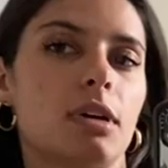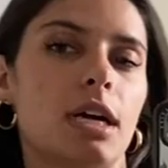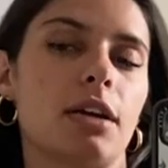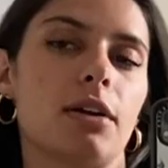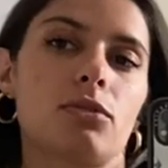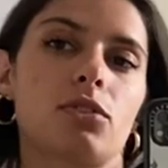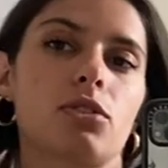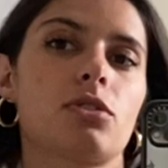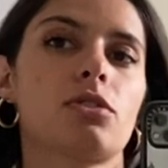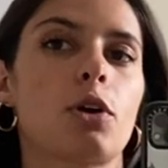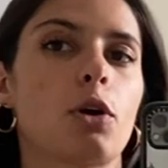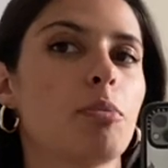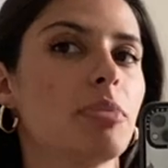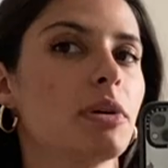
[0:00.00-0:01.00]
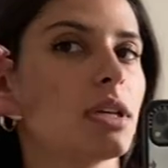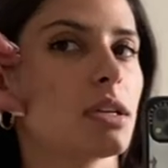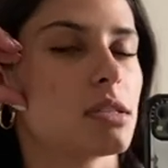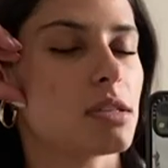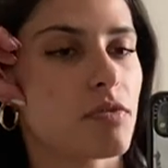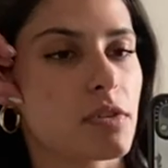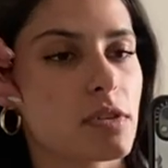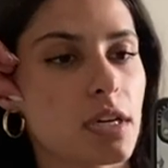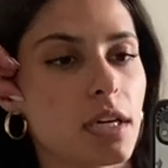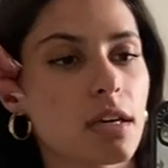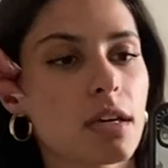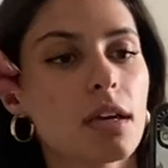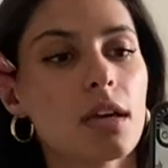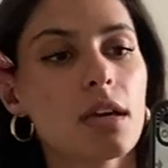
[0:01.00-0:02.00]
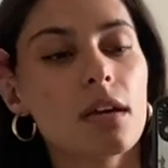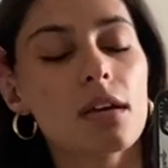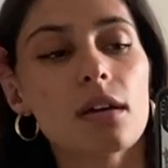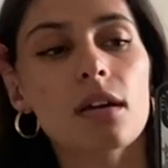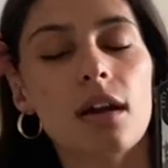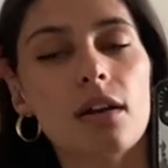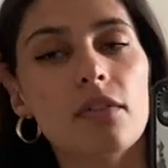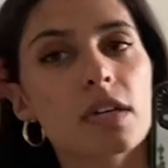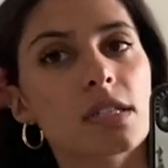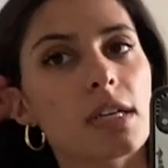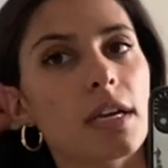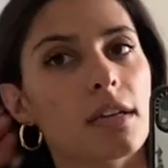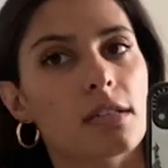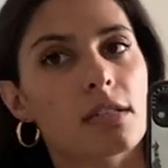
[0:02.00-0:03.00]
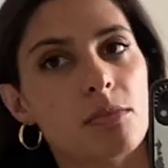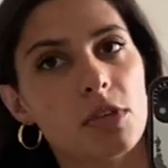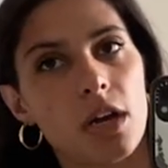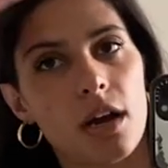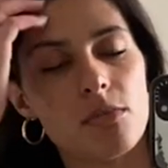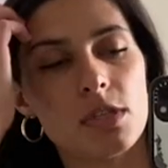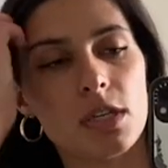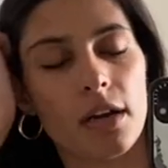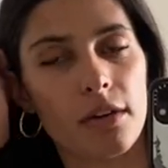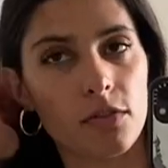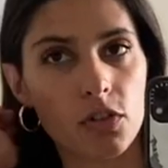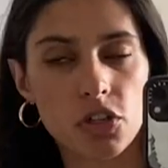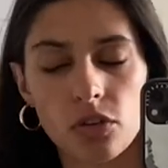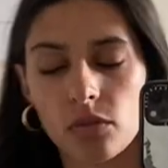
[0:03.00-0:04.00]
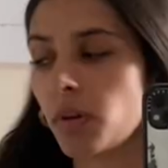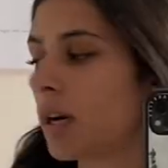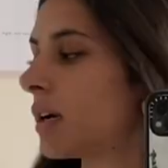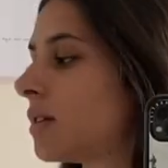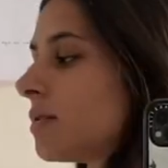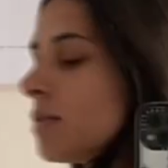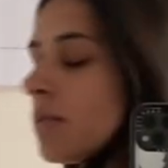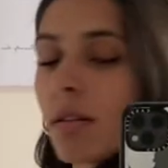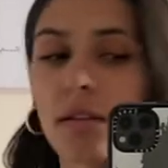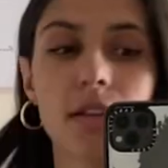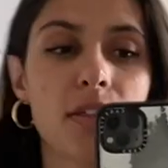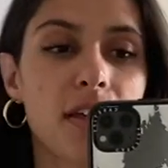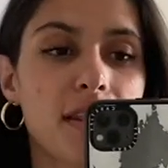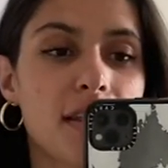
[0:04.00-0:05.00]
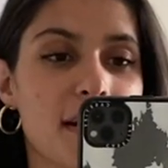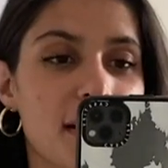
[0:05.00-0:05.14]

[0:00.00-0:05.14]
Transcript: I know it's just soap, but that stuff is like kind of exciting sometimes. And I have to show you guys the thing that I